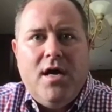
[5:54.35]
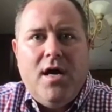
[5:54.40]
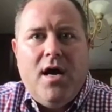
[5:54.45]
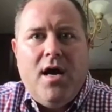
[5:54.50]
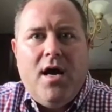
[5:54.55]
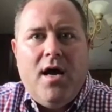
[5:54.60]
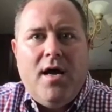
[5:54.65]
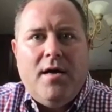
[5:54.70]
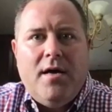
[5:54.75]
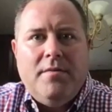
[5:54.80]

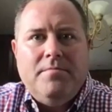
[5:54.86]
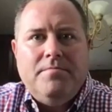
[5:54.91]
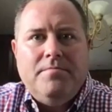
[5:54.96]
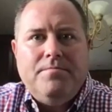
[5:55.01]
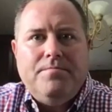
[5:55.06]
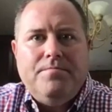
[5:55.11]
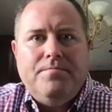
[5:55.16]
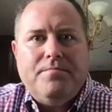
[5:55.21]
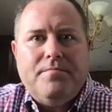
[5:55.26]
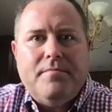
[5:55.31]
Um,
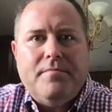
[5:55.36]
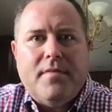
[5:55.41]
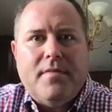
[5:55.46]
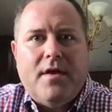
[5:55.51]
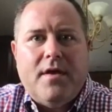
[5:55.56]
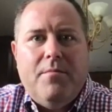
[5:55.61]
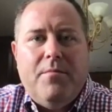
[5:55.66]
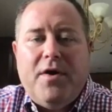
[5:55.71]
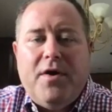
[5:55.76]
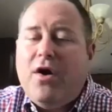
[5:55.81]

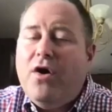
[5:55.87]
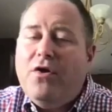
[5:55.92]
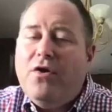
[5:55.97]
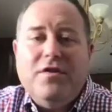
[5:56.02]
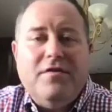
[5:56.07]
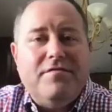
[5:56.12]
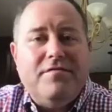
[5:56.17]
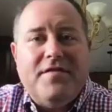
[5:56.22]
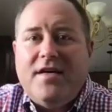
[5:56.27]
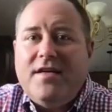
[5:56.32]
but all
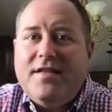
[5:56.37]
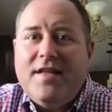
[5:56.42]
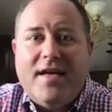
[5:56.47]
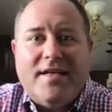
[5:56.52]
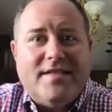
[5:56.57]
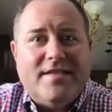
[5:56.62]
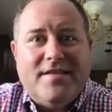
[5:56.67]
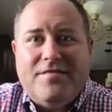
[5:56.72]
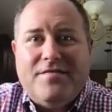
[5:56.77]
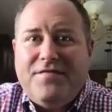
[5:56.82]
of the
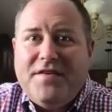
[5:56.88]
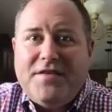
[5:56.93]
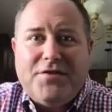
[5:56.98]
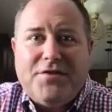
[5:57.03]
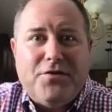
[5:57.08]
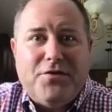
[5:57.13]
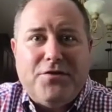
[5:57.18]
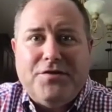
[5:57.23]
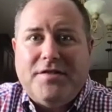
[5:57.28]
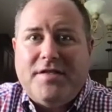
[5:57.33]
elected
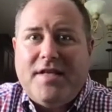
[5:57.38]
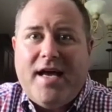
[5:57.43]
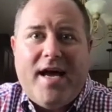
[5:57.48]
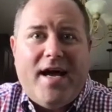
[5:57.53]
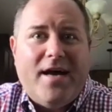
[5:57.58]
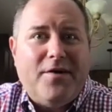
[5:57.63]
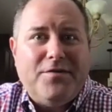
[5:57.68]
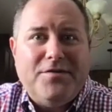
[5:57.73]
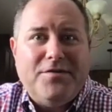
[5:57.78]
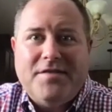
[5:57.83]
officials, the
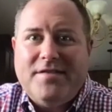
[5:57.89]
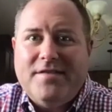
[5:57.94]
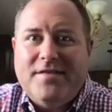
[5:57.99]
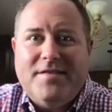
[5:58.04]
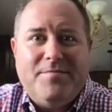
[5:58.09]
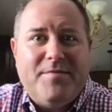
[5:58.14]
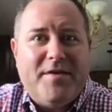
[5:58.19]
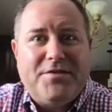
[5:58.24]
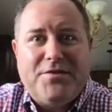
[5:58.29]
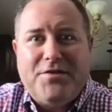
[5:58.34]
House,
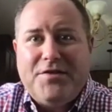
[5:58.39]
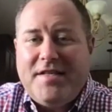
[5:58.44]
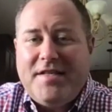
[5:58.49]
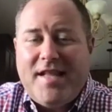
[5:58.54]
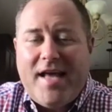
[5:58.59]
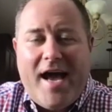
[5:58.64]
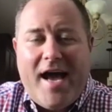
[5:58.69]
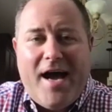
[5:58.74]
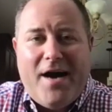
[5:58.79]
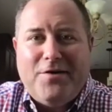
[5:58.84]
especially in the
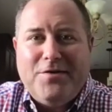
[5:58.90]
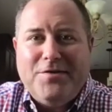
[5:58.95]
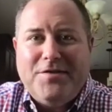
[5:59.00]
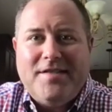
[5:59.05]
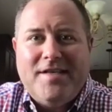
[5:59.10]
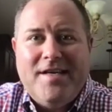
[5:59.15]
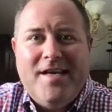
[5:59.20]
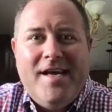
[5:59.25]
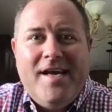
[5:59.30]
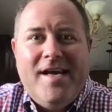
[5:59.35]
House,
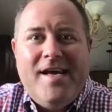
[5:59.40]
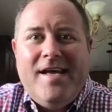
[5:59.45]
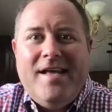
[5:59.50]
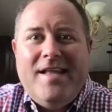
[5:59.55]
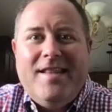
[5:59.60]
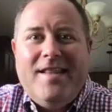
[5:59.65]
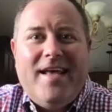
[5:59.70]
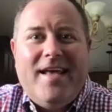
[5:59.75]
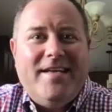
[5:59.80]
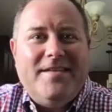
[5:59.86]

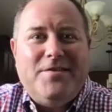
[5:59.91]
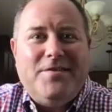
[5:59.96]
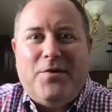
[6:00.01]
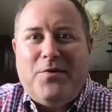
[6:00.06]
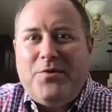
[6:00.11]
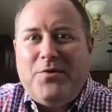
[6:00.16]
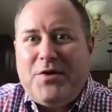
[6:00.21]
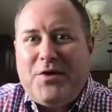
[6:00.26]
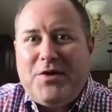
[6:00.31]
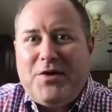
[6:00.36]
they
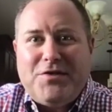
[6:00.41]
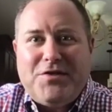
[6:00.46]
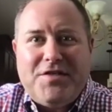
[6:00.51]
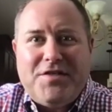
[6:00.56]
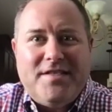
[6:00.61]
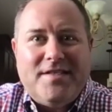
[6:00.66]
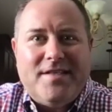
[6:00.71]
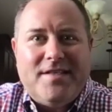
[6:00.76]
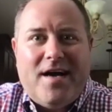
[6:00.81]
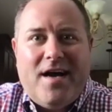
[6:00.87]
told her
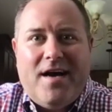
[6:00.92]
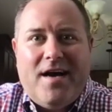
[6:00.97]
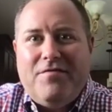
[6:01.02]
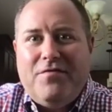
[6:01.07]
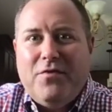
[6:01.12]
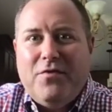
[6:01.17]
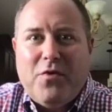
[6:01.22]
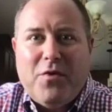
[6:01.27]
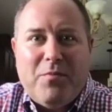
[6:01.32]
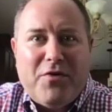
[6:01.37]
she's got
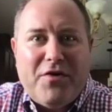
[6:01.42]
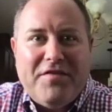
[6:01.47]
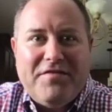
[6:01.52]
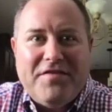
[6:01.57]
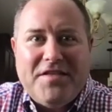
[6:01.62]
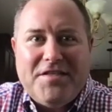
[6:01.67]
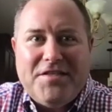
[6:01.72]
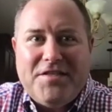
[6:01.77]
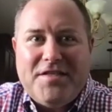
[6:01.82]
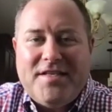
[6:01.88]
floor
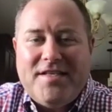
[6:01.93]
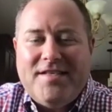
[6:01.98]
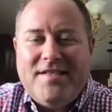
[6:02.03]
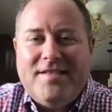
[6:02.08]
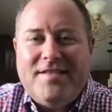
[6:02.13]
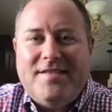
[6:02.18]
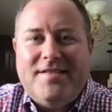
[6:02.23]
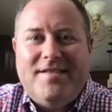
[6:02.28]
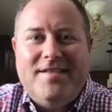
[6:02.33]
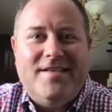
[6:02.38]

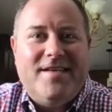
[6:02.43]
privileges to